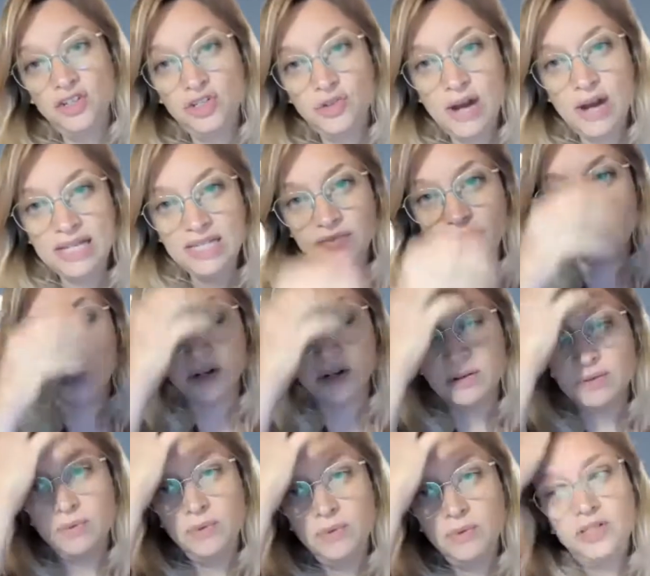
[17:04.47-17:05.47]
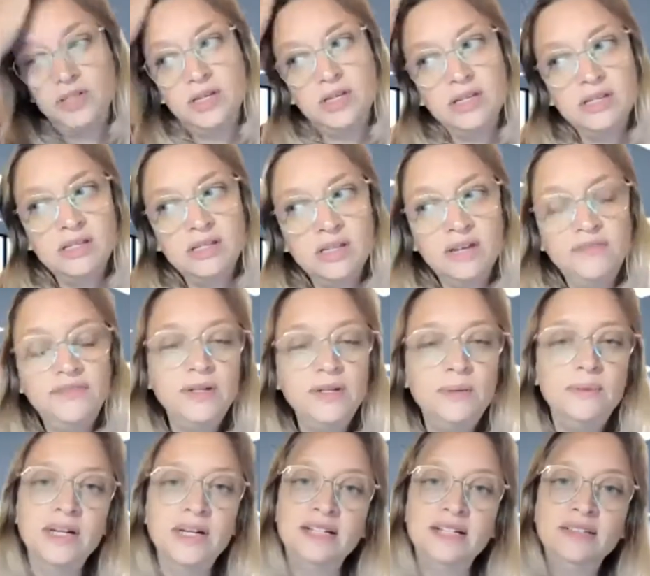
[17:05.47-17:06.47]
transfer, which is, if you
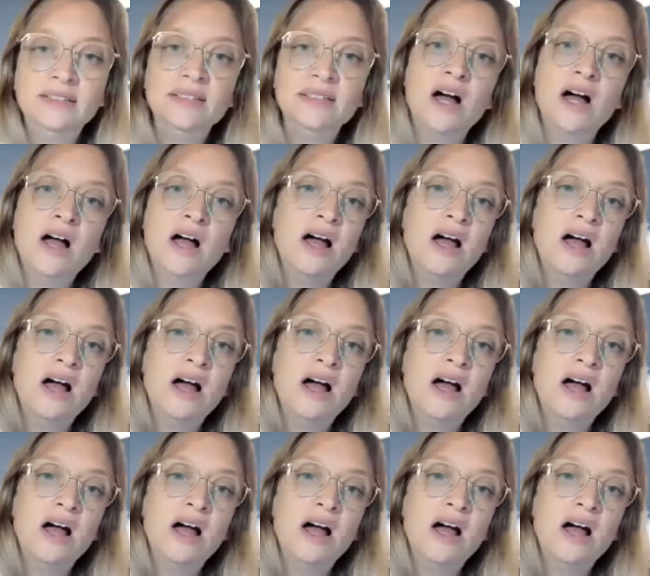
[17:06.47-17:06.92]
will,